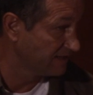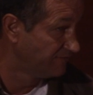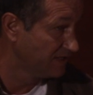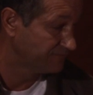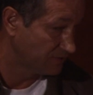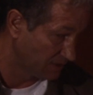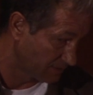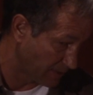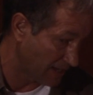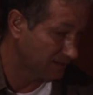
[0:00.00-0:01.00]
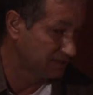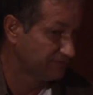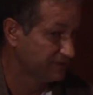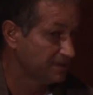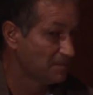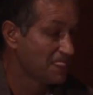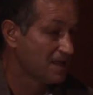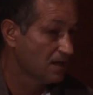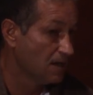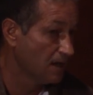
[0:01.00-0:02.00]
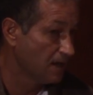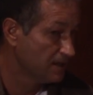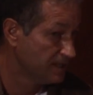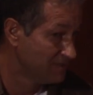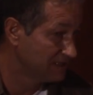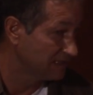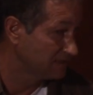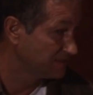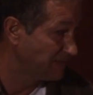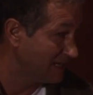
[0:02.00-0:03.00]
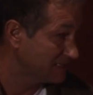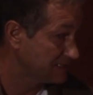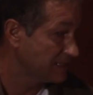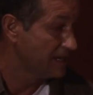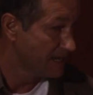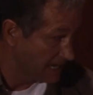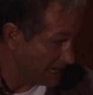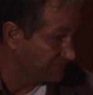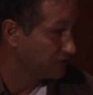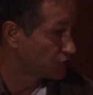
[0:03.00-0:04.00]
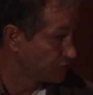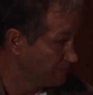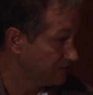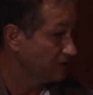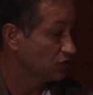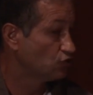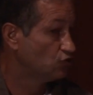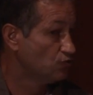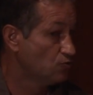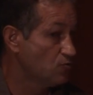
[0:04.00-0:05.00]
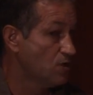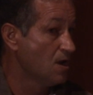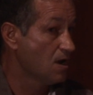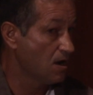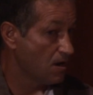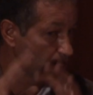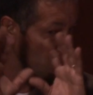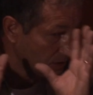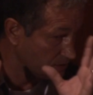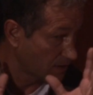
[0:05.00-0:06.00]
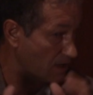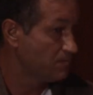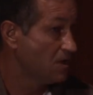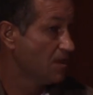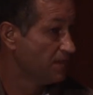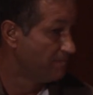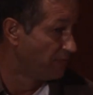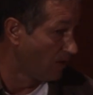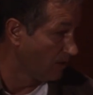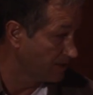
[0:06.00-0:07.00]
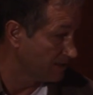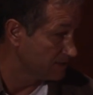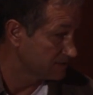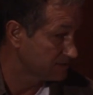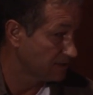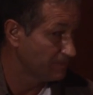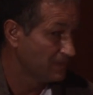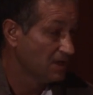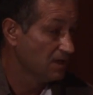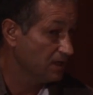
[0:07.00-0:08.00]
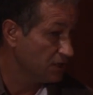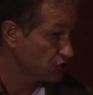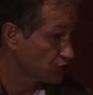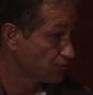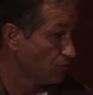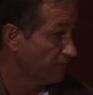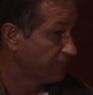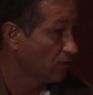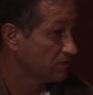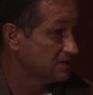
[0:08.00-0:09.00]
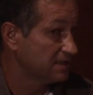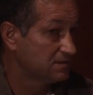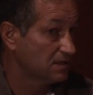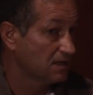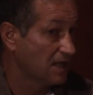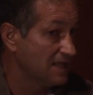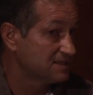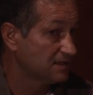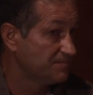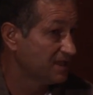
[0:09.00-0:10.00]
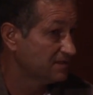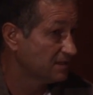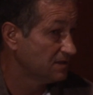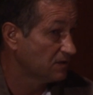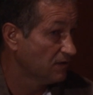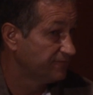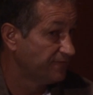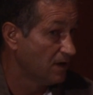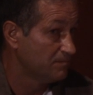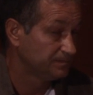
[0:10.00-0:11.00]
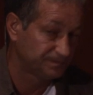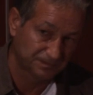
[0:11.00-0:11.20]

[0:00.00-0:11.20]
have lived on a relatively limited space have contributed to the term the Balkans. It is true, of course, that Chancellor Metternich of